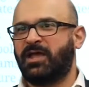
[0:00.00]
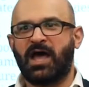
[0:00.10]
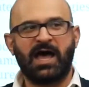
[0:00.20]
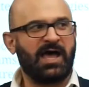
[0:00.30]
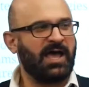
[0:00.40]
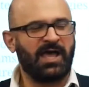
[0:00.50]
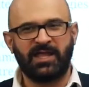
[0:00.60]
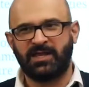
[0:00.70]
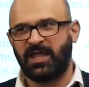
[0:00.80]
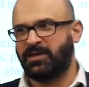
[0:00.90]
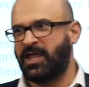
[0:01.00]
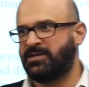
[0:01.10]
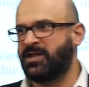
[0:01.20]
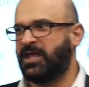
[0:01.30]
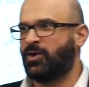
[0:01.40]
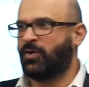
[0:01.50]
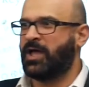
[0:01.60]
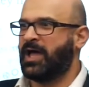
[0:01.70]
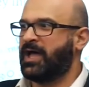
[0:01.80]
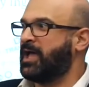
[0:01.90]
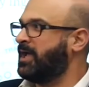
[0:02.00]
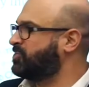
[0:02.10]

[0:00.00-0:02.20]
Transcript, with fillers: uh, uh, in, in, in, you know, uh, uh,